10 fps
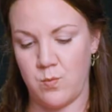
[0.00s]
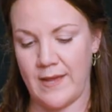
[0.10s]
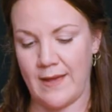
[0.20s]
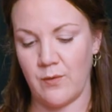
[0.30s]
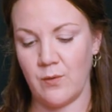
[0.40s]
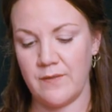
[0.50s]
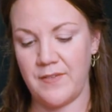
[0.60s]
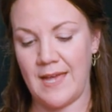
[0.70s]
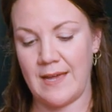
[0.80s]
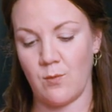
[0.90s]
We get all of
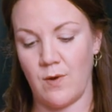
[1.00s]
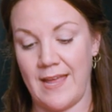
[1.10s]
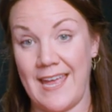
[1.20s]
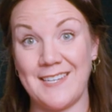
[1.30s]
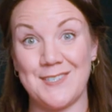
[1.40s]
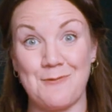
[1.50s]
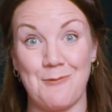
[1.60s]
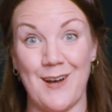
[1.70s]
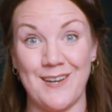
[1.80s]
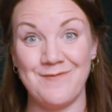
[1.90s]
the egg white into
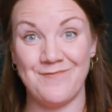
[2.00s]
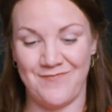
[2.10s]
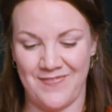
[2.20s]
one